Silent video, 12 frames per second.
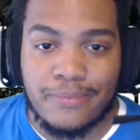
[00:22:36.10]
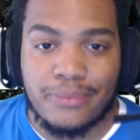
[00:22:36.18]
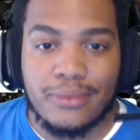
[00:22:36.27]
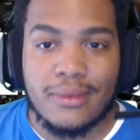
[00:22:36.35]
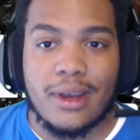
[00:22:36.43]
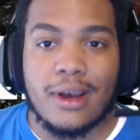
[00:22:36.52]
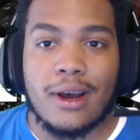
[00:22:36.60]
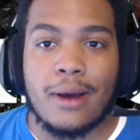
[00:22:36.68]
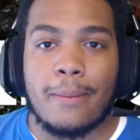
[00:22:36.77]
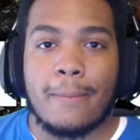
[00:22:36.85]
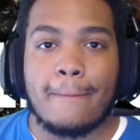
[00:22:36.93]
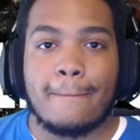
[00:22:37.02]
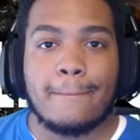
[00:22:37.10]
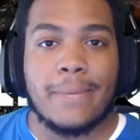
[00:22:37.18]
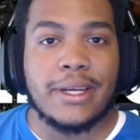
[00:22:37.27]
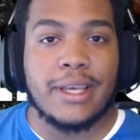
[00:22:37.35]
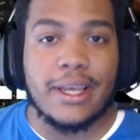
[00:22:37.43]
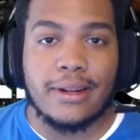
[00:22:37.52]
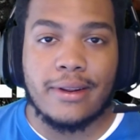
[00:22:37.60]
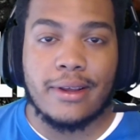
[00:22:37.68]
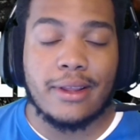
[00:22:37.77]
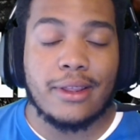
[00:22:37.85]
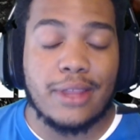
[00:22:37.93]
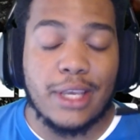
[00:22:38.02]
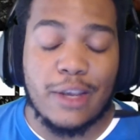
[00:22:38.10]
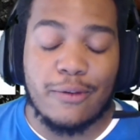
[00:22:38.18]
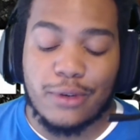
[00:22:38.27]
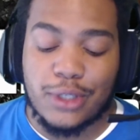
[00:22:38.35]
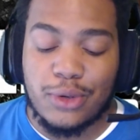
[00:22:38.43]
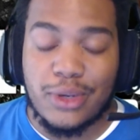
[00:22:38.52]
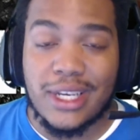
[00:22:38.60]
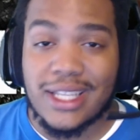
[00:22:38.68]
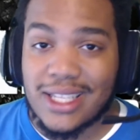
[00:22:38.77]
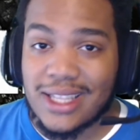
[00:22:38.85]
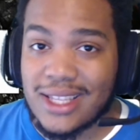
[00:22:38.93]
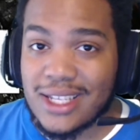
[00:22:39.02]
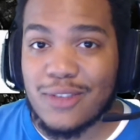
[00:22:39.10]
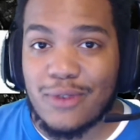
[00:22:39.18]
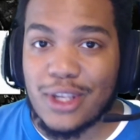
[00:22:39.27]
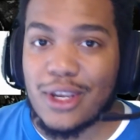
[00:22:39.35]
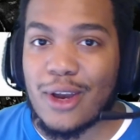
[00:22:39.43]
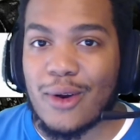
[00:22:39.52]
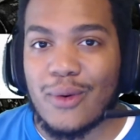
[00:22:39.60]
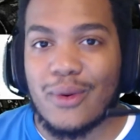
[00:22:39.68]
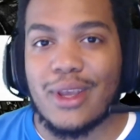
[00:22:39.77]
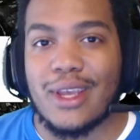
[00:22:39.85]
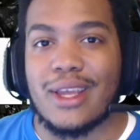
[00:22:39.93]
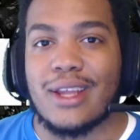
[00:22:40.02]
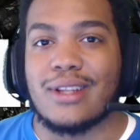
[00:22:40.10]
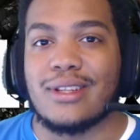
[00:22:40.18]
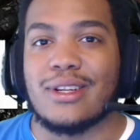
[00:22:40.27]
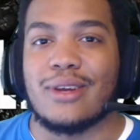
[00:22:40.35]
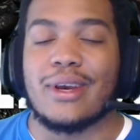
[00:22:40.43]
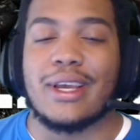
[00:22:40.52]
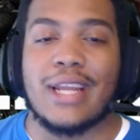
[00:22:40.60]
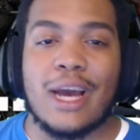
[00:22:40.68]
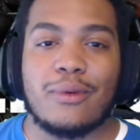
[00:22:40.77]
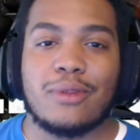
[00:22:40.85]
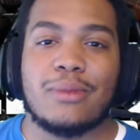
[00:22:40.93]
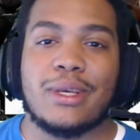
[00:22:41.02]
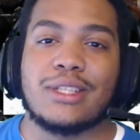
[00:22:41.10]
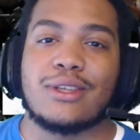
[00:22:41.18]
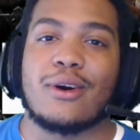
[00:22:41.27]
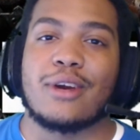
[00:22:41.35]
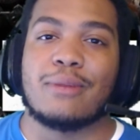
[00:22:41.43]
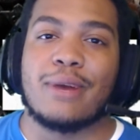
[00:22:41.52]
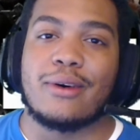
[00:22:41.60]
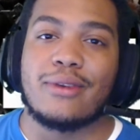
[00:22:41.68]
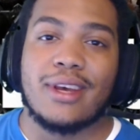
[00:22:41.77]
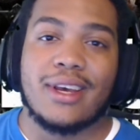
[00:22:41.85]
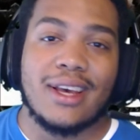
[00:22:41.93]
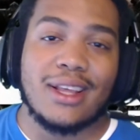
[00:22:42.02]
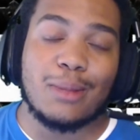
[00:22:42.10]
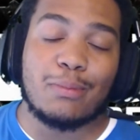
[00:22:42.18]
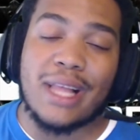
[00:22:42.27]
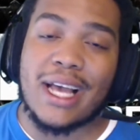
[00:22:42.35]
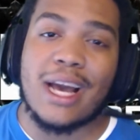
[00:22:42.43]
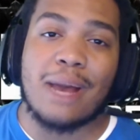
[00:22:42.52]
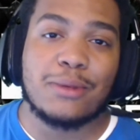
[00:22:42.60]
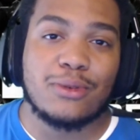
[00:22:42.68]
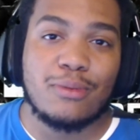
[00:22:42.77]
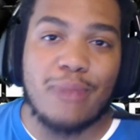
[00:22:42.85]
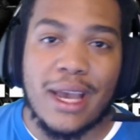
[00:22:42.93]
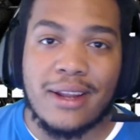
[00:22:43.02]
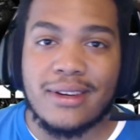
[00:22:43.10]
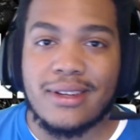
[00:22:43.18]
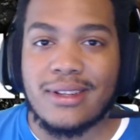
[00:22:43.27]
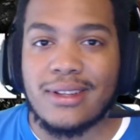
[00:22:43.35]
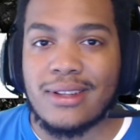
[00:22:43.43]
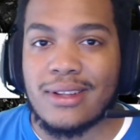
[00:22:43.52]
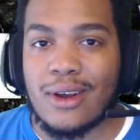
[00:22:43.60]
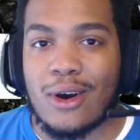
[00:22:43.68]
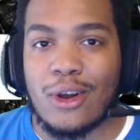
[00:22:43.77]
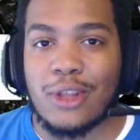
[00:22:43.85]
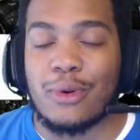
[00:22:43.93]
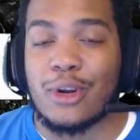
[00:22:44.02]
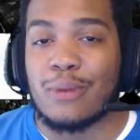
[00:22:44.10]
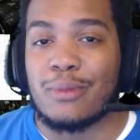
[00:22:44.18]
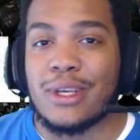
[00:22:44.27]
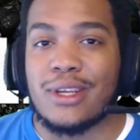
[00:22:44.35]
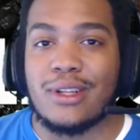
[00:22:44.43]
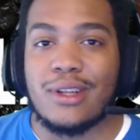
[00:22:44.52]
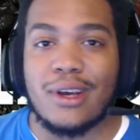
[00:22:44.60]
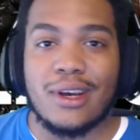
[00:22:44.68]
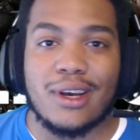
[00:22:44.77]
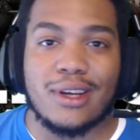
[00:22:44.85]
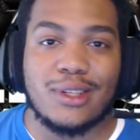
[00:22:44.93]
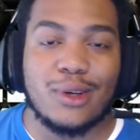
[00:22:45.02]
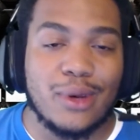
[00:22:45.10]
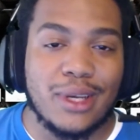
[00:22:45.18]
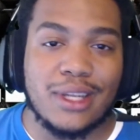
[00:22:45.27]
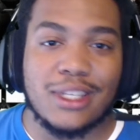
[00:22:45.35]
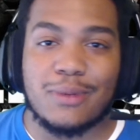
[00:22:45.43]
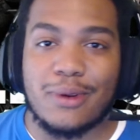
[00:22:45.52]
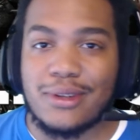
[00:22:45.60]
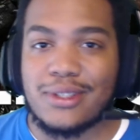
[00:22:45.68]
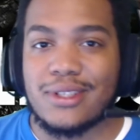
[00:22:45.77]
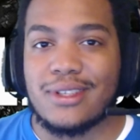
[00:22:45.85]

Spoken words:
But again, thank you for tuning into this video and hanging out with me and talking about the Black Ops 3 beta and all that we're going to be doing and experiencing.